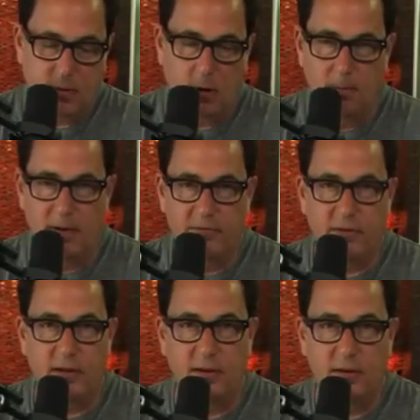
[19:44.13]
Our Man
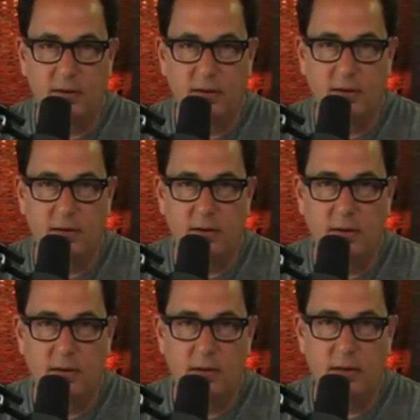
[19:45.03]
Flint. Is a
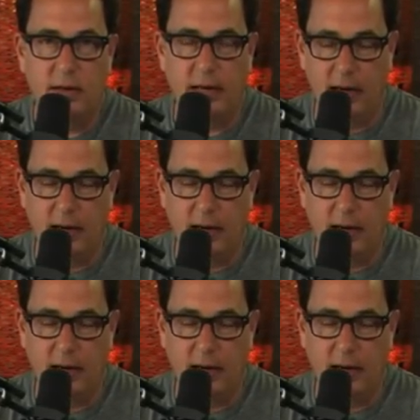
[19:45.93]
movie. Yeah,